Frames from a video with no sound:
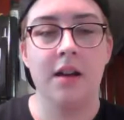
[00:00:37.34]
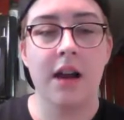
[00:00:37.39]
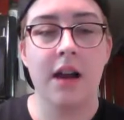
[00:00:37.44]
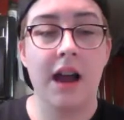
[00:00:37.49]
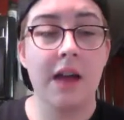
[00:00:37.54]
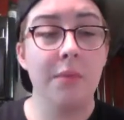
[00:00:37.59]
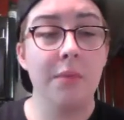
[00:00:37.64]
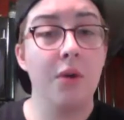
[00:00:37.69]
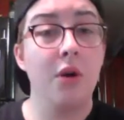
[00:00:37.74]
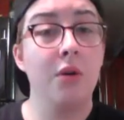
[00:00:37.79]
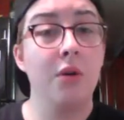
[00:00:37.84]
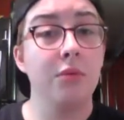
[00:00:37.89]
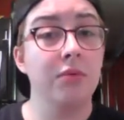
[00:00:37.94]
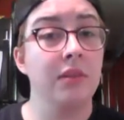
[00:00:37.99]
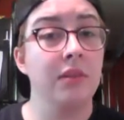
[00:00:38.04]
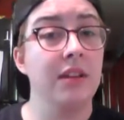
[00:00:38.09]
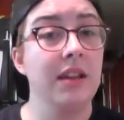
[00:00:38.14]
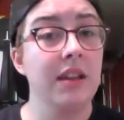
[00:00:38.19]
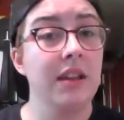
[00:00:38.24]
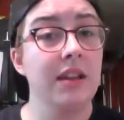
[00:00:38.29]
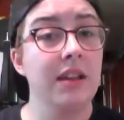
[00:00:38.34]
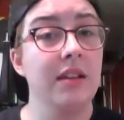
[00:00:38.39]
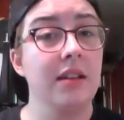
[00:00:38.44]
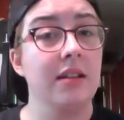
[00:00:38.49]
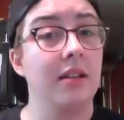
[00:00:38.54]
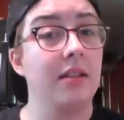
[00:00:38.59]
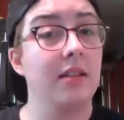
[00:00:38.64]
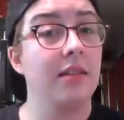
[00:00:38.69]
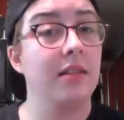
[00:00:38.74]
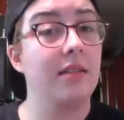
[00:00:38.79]
I'm only
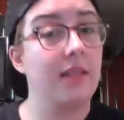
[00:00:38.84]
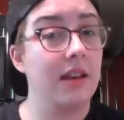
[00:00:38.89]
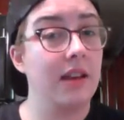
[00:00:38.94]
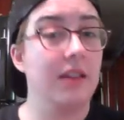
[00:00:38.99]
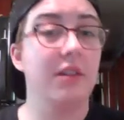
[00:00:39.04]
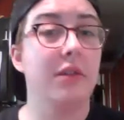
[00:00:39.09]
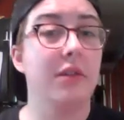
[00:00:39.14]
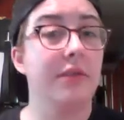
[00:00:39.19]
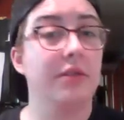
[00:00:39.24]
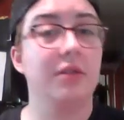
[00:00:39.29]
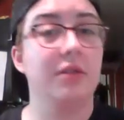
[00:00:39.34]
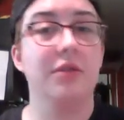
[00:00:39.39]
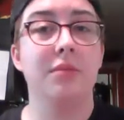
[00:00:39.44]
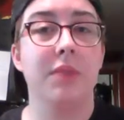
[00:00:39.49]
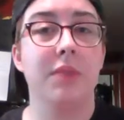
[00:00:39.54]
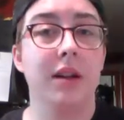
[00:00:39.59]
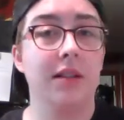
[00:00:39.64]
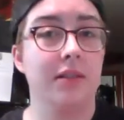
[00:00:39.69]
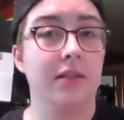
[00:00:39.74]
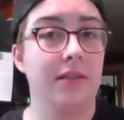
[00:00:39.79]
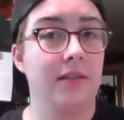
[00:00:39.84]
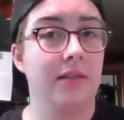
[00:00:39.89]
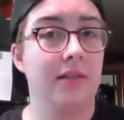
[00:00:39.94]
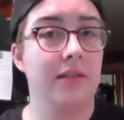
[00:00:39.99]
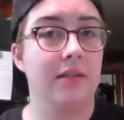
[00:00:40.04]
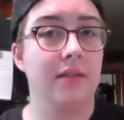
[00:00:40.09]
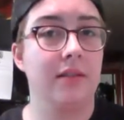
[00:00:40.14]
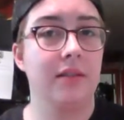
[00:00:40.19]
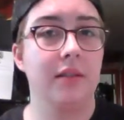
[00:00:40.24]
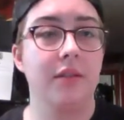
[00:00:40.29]
slightly over 2
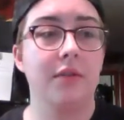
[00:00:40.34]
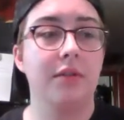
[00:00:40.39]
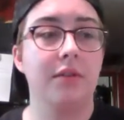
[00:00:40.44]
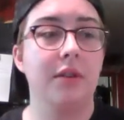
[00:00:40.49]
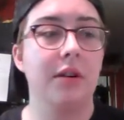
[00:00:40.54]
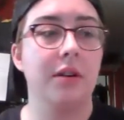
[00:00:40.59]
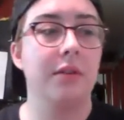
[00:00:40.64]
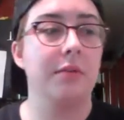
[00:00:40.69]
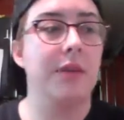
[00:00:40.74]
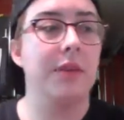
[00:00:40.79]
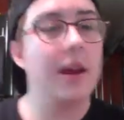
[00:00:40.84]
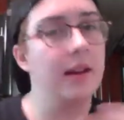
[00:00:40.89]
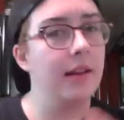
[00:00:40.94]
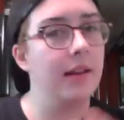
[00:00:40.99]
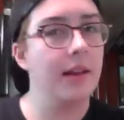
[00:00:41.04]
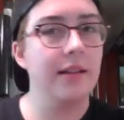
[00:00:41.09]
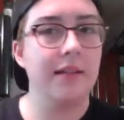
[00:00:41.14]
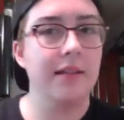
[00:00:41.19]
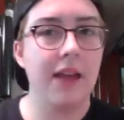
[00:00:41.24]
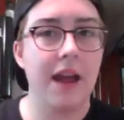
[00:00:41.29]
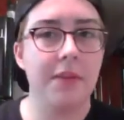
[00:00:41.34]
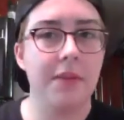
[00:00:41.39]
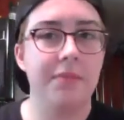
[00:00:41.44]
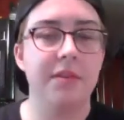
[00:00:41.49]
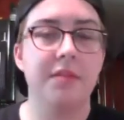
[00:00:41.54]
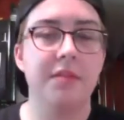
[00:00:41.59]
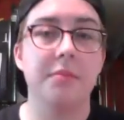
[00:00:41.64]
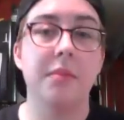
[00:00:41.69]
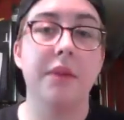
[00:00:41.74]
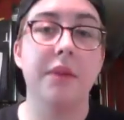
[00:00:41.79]
months, so not a lot has
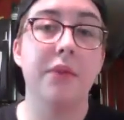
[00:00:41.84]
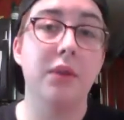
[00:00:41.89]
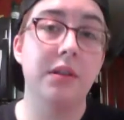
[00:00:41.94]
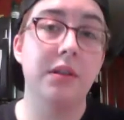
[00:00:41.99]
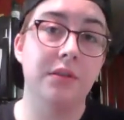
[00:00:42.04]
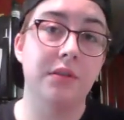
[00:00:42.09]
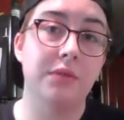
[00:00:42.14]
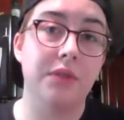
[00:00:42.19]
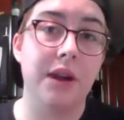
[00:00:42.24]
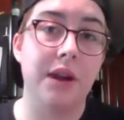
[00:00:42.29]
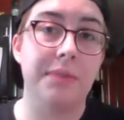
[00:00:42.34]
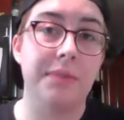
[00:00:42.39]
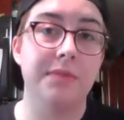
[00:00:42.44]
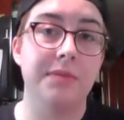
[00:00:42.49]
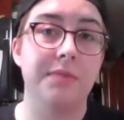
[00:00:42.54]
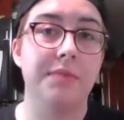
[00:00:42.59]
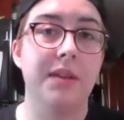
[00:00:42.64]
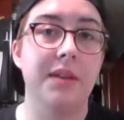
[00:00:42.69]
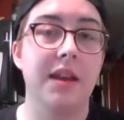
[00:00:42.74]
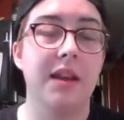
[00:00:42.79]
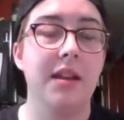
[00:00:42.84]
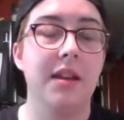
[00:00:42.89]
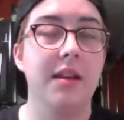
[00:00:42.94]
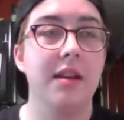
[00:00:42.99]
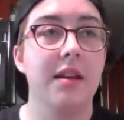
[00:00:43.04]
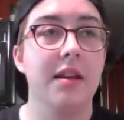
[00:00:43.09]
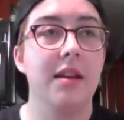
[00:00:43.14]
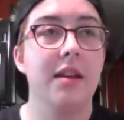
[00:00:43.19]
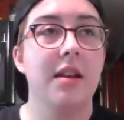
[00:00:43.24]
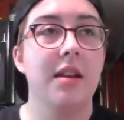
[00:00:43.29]
happened. My voice has dropped a bit.
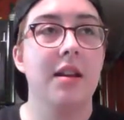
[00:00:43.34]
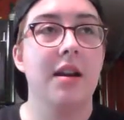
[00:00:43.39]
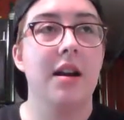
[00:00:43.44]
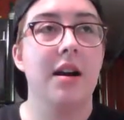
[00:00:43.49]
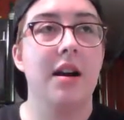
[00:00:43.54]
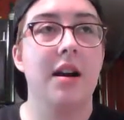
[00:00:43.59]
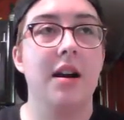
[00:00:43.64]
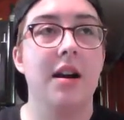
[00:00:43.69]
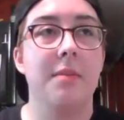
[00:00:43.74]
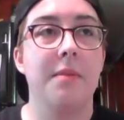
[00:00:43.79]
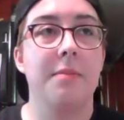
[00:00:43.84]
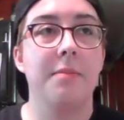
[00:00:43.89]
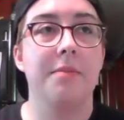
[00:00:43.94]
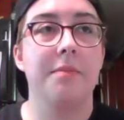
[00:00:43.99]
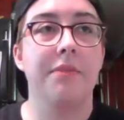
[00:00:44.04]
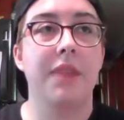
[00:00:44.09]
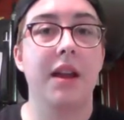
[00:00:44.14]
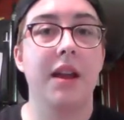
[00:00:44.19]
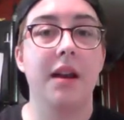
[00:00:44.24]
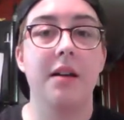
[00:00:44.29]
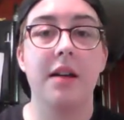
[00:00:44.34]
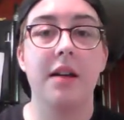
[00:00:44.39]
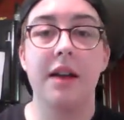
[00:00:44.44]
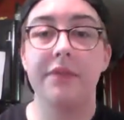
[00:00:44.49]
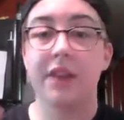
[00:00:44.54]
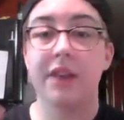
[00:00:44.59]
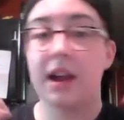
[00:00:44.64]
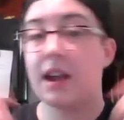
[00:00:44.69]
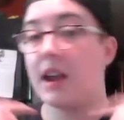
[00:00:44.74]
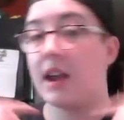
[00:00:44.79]

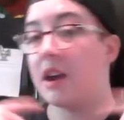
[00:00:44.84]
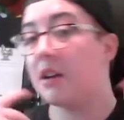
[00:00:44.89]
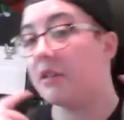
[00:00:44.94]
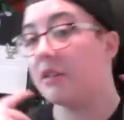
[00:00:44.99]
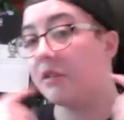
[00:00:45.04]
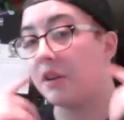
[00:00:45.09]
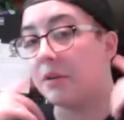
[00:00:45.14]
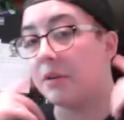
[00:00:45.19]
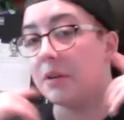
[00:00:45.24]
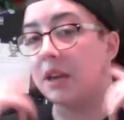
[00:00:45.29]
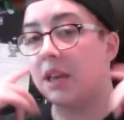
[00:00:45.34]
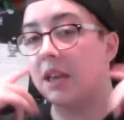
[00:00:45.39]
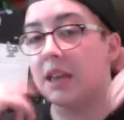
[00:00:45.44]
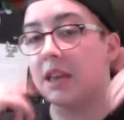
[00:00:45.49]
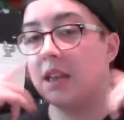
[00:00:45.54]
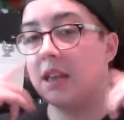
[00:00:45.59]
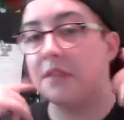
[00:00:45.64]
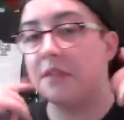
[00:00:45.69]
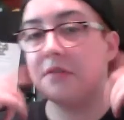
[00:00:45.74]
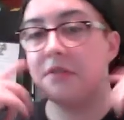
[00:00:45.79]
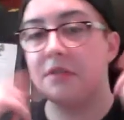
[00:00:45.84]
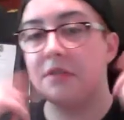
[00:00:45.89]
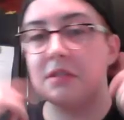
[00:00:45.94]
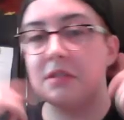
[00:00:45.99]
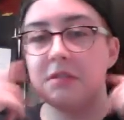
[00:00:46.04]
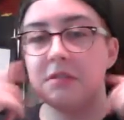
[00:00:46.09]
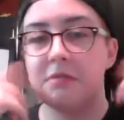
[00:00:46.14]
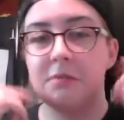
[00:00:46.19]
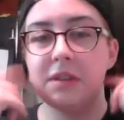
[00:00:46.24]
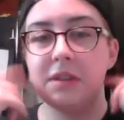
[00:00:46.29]
I've got hair growing in, a
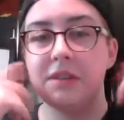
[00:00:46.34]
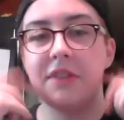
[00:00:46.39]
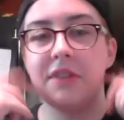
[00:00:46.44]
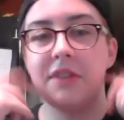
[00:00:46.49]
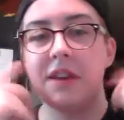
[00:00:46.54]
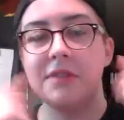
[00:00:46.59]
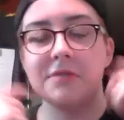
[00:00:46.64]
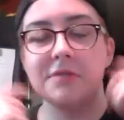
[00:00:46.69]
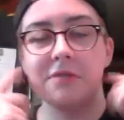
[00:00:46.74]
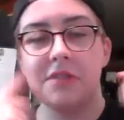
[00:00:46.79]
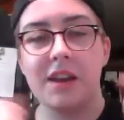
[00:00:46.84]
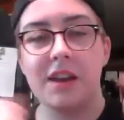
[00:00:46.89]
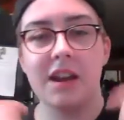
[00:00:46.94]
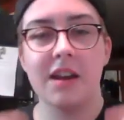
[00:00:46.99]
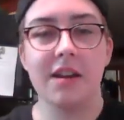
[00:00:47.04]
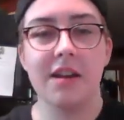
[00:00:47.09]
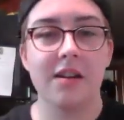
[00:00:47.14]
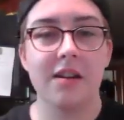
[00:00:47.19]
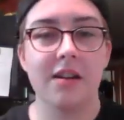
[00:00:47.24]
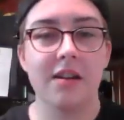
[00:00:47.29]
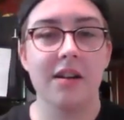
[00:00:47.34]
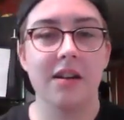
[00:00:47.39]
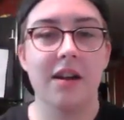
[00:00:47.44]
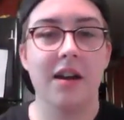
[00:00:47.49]
little weak facial hair.